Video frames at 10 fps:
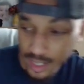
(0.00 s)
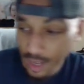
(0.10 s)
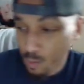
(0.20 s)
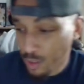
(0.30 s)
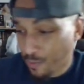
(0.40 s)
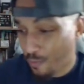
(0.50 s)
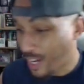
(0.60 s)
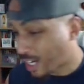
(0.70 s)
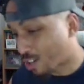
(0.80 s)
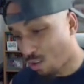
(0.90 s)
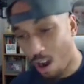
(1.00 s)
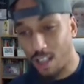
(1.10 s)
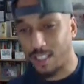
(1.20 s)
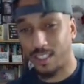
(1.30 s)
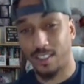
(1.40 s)
And what's fake
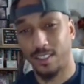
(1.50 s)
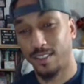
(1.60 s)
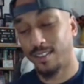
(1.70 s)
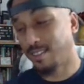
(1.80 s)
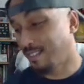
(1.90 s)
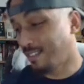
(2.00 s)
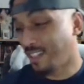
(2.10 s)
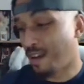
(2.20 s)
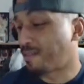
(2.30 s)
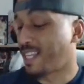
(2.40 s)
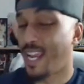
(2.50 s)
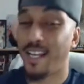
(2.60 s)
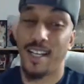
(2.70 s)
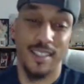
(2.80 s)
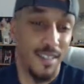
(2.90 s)
grass? You know what I'm
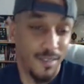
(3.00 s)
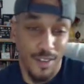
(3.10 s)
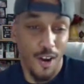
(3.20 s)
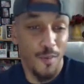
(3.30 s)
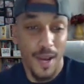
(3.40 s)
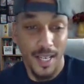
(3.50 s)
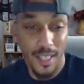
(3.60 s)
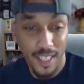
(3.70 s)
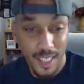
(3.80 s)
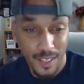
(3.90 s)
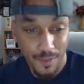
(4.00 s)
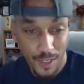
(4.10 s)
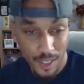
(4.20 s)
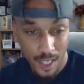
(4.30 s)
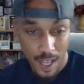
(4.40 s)
saying? I don't know, man. Luckily
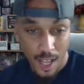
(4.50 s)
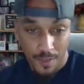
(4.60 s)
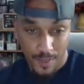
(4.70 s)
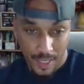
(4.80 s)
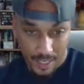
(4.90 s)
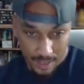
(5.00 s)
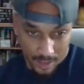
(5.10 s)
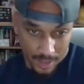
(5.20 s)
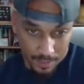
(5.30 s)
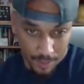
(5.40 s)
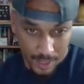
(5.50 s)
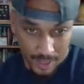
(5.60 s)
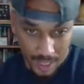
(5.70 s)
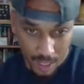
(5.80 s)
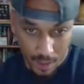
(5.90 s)
for the
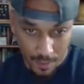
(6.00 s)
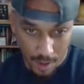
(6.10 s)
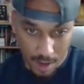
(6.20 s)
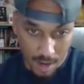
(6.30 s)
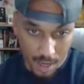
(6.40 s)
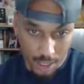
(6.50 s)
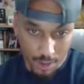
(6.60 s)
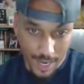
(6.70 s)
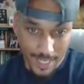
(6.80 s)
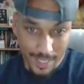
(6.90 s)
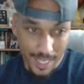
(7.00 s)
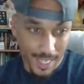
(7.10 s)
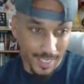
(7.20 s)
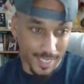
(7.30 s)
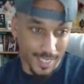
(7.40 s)
sake of our Gray's
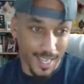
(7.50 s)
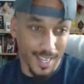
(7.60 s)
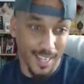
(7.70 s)
knees,